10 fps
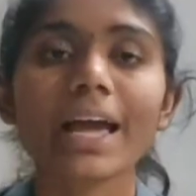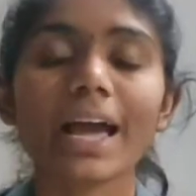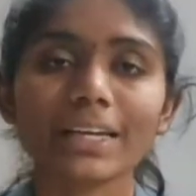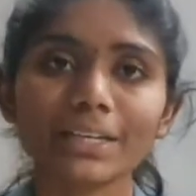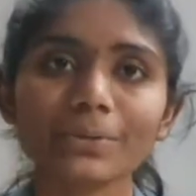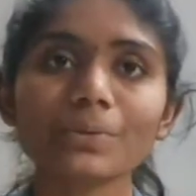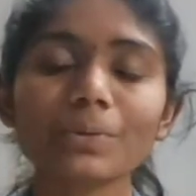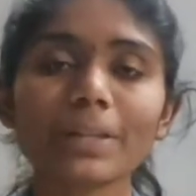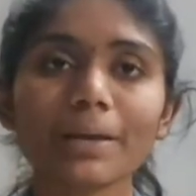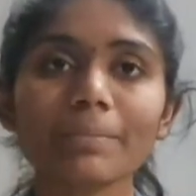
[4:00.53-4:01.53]
and due
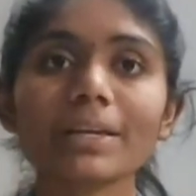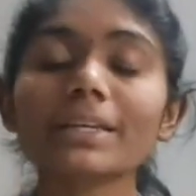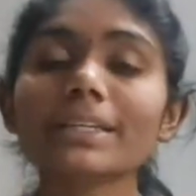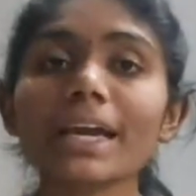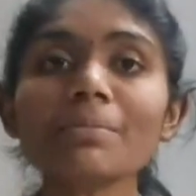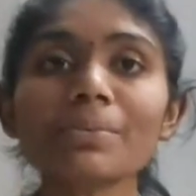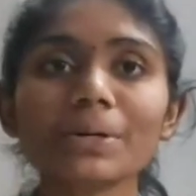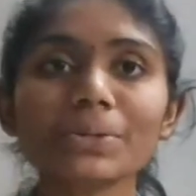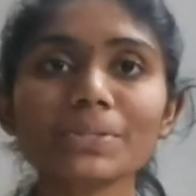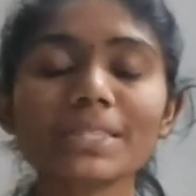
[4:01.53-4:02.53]
to them it can
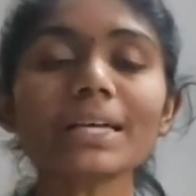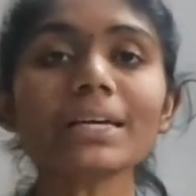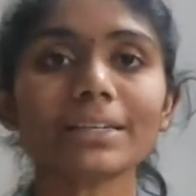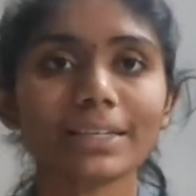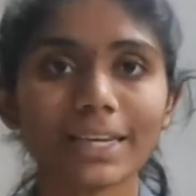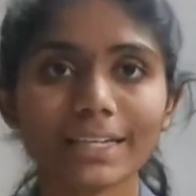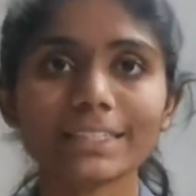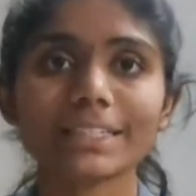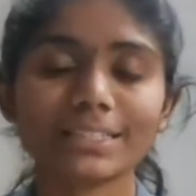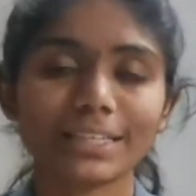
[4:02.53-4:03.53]
produce the
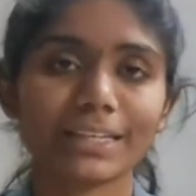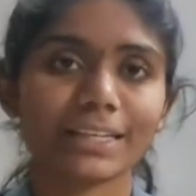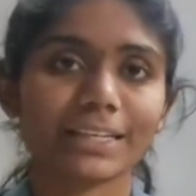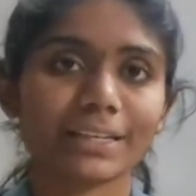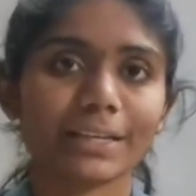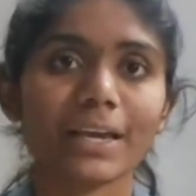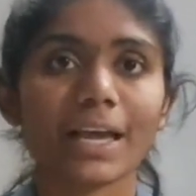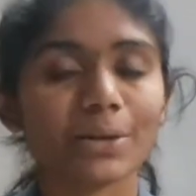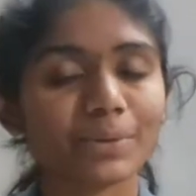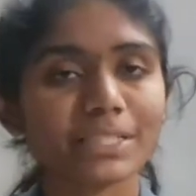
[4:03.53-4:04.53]
electricity,
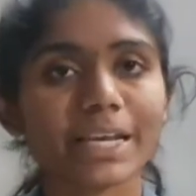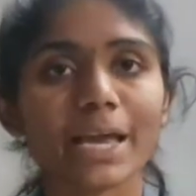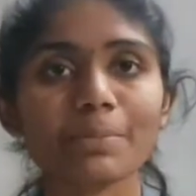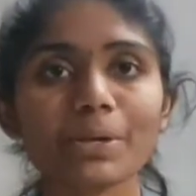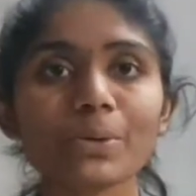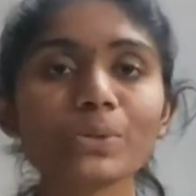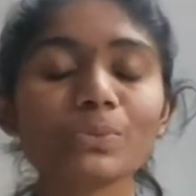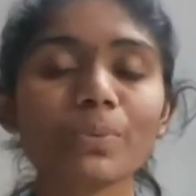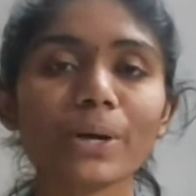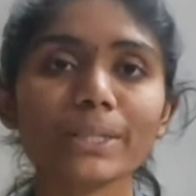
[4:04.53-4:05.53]
and which can be
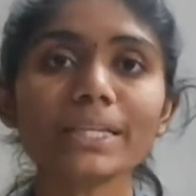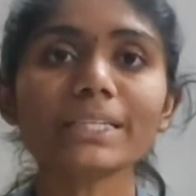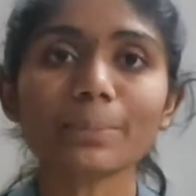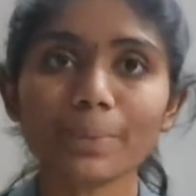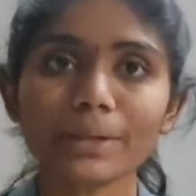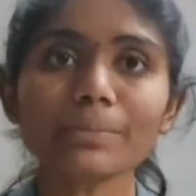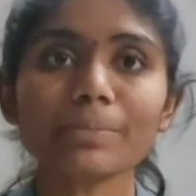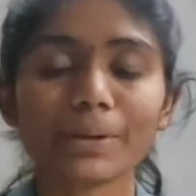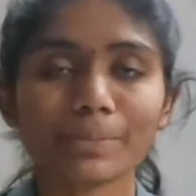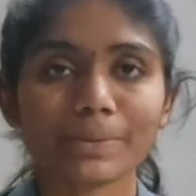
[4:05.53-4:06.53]
used for the different
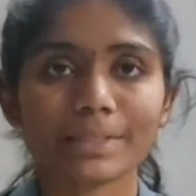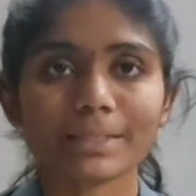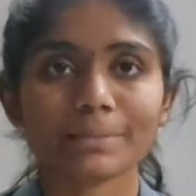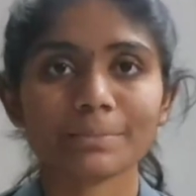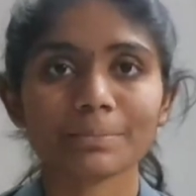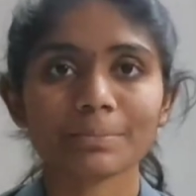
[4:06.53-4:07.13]
purposes.